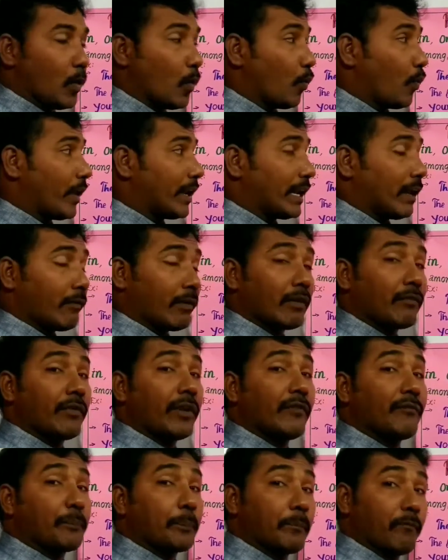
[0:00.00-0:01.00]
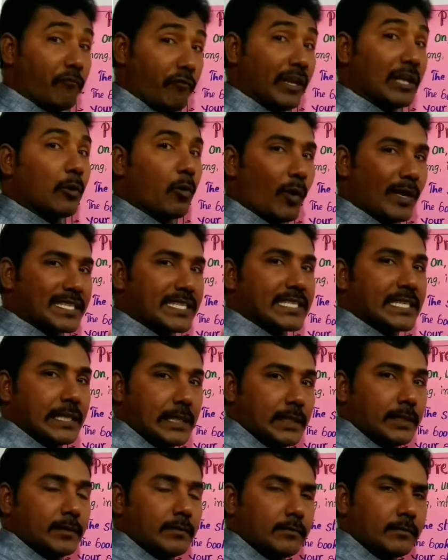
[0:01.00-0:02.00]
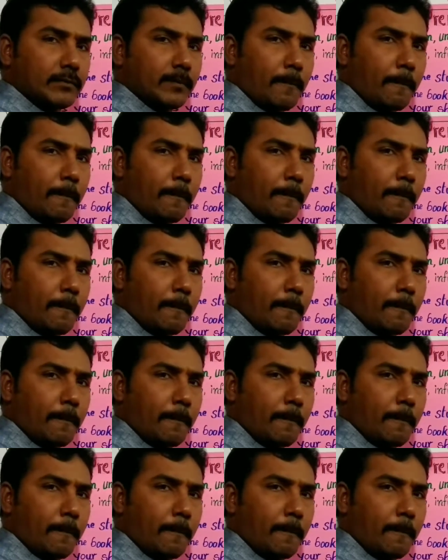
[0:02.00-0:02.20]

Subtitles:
Whenever we question